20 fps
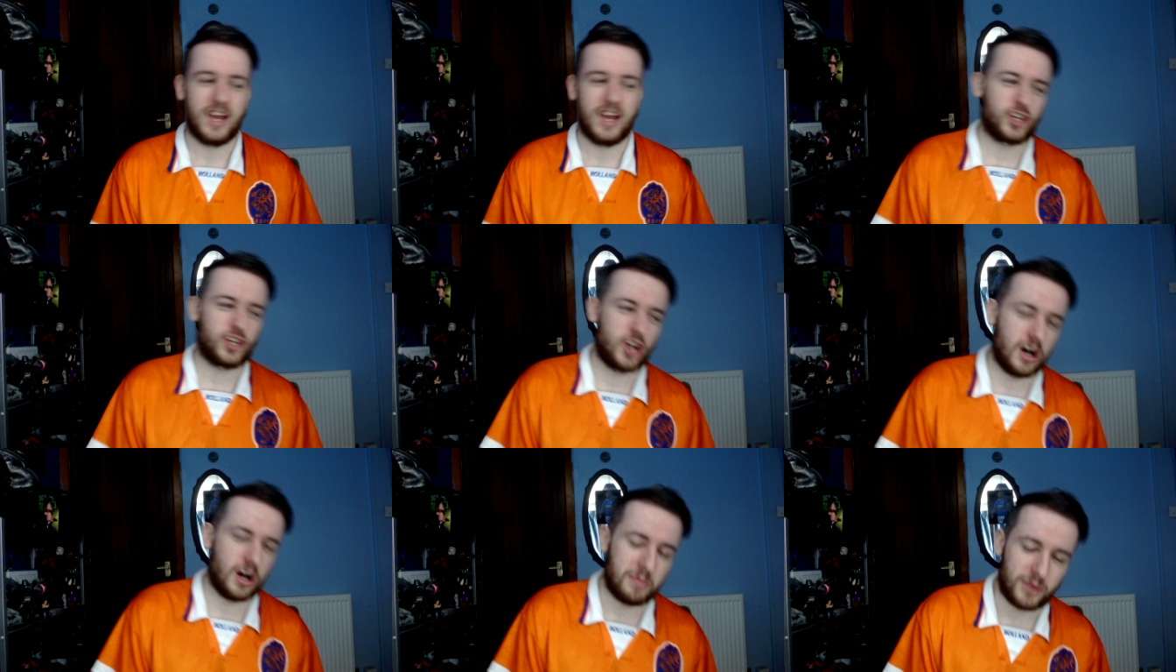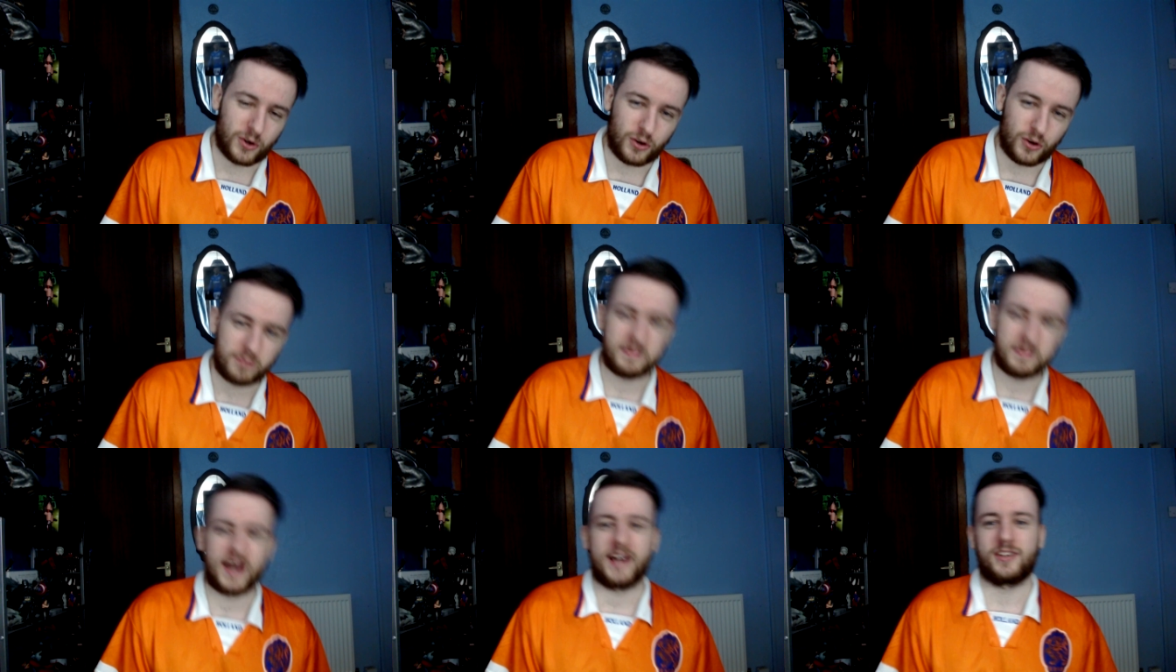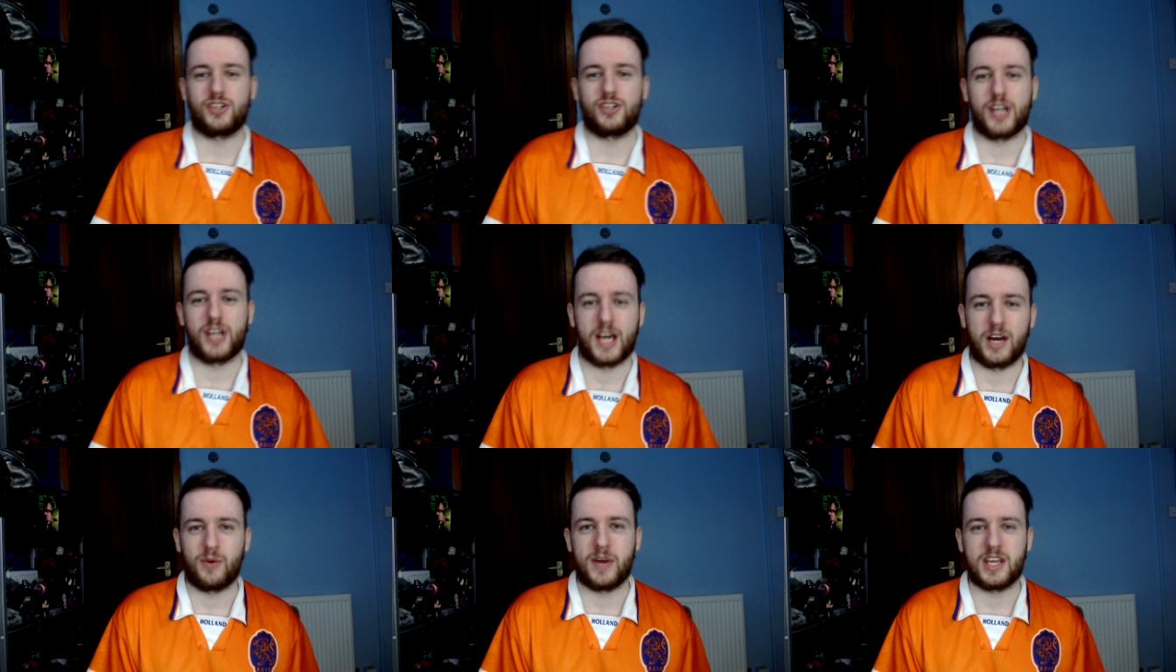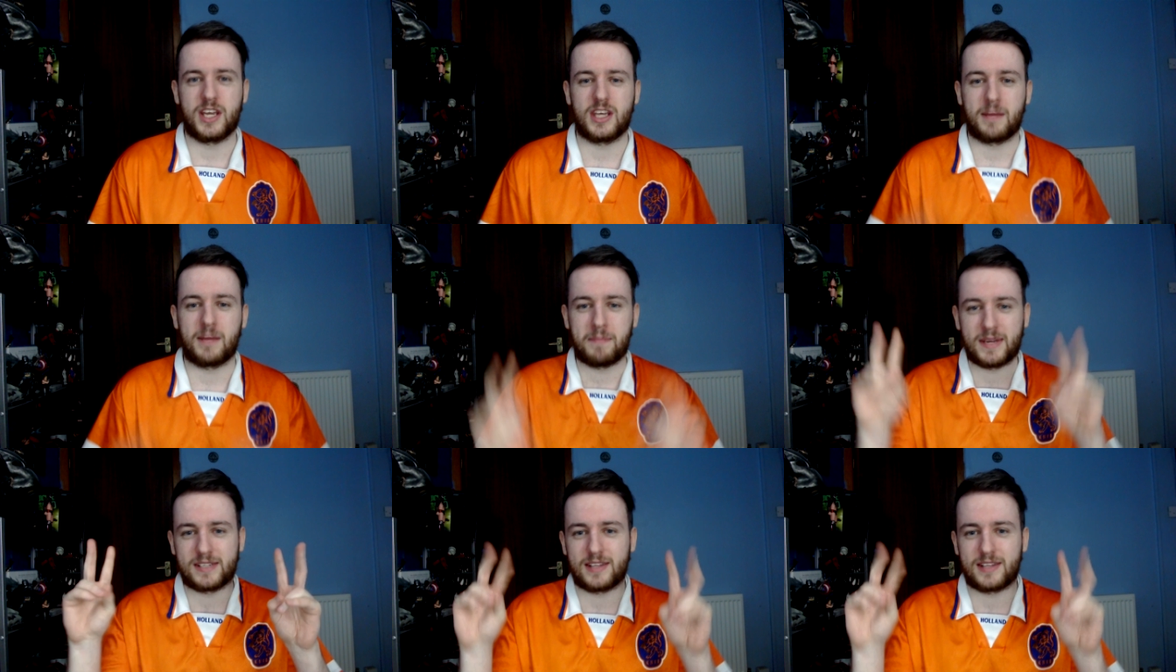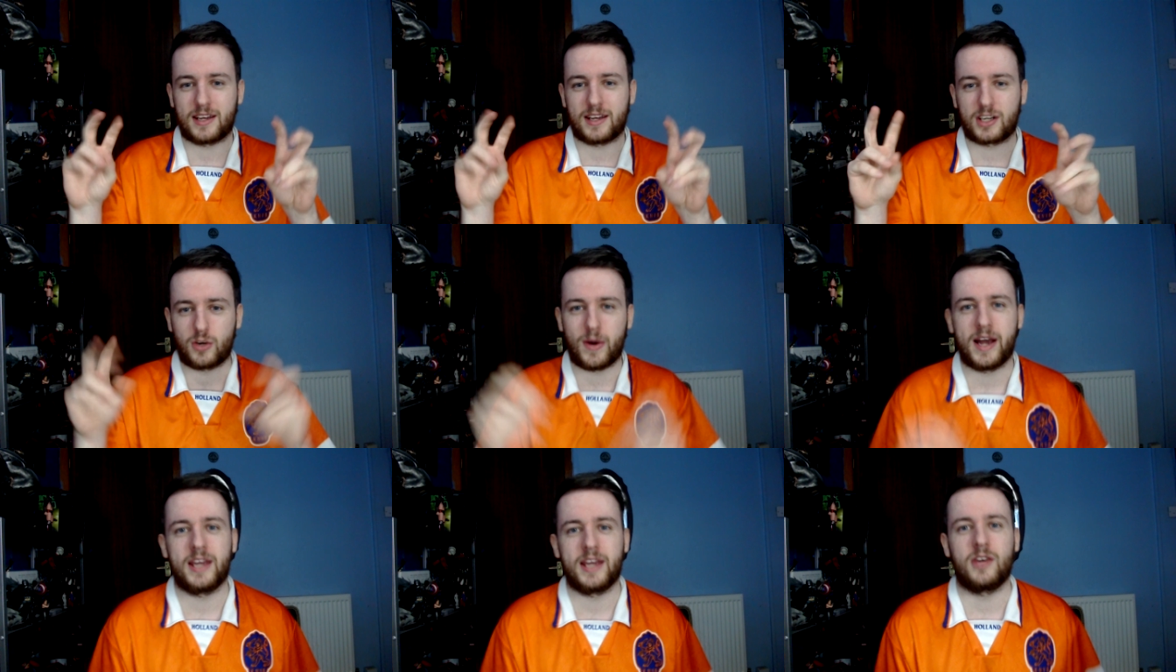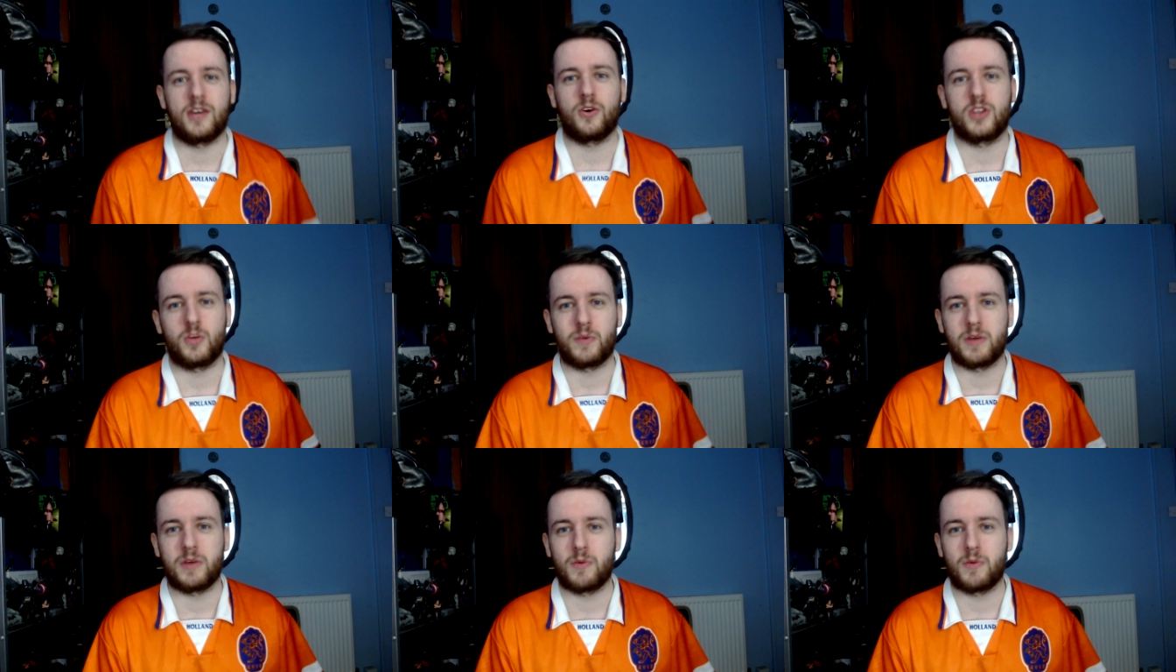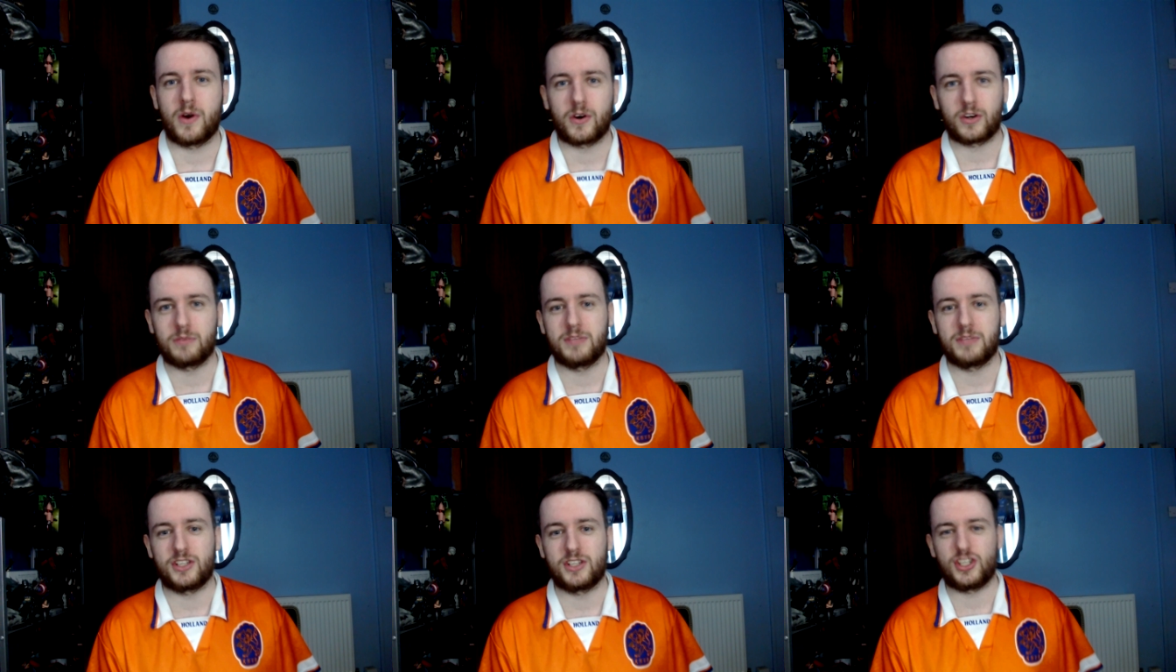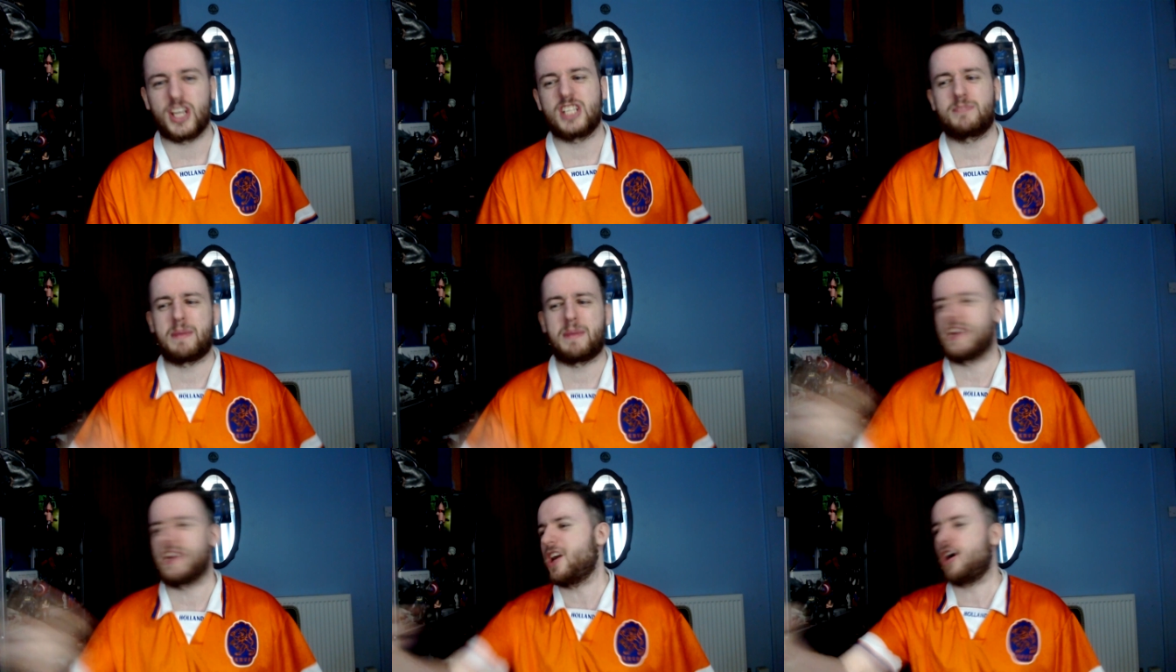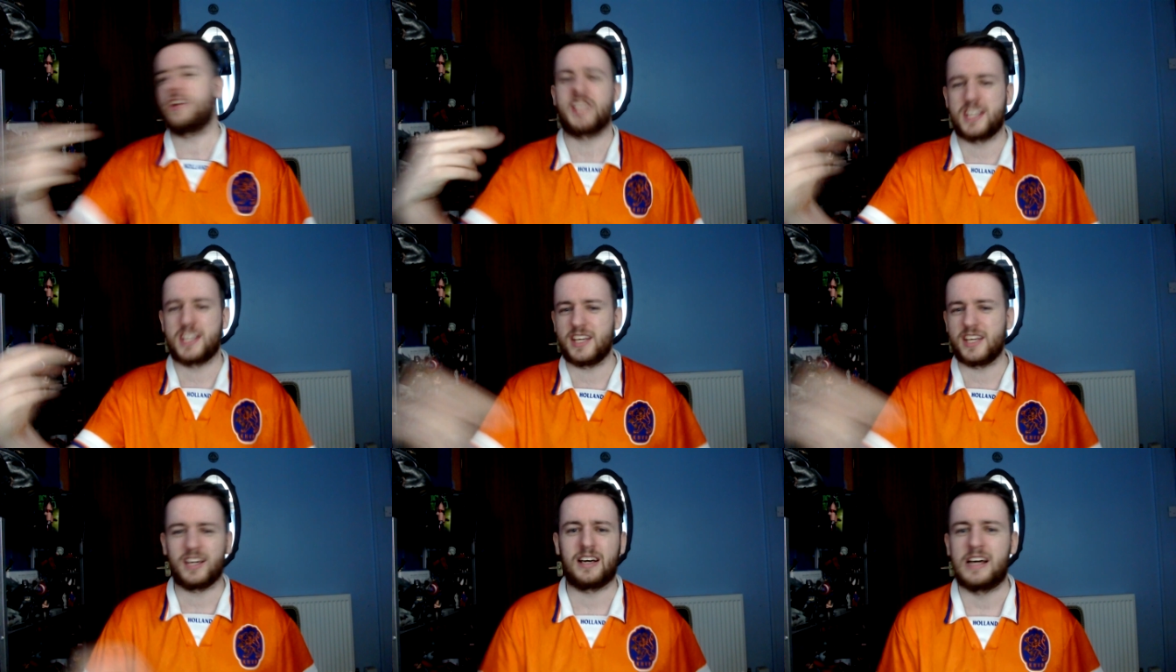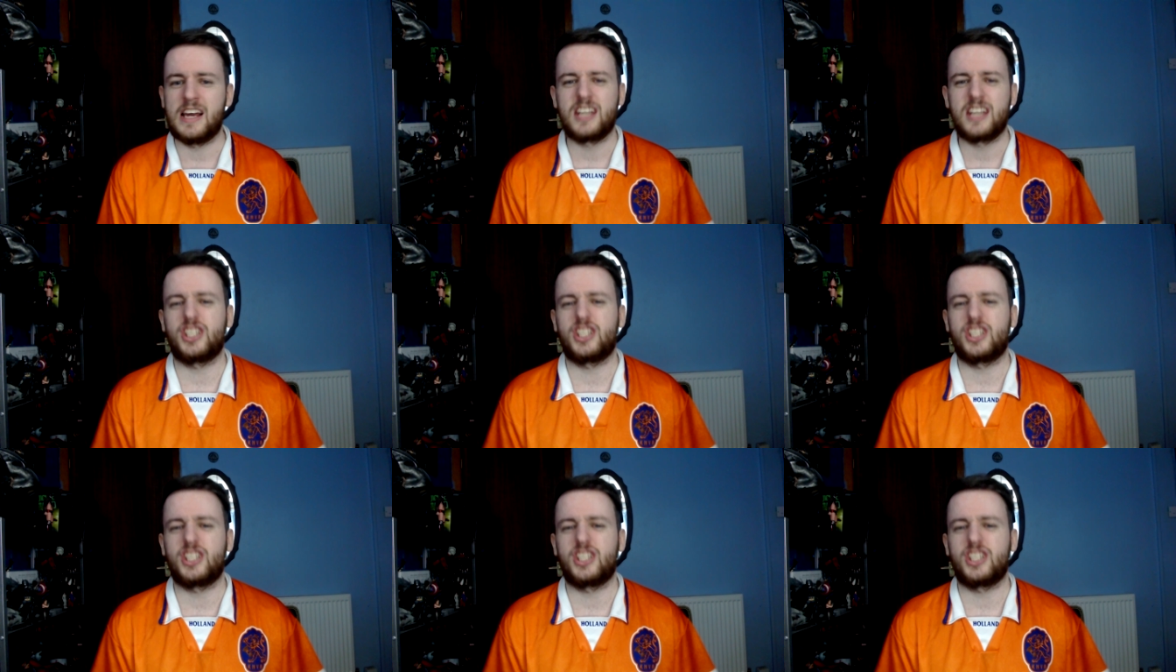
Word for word: Coming on my channel, eh? You're Mister Quiet on the We Welcome the Chase, but now on here,